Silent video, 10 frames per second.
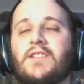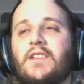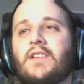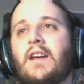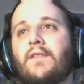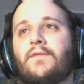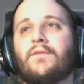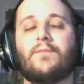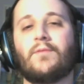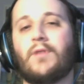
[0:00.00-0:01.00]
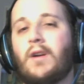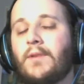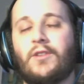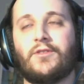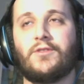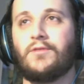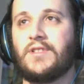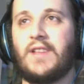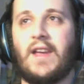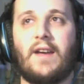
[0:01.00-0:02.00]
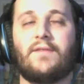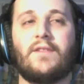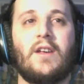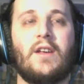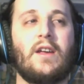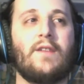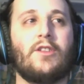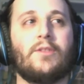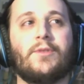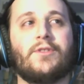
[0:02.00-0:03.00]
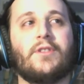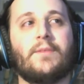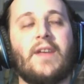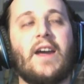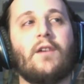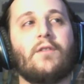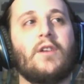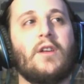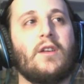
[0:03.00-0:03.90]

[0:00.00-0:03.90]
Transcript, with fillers: They didn't have probably all the tools they have available to them now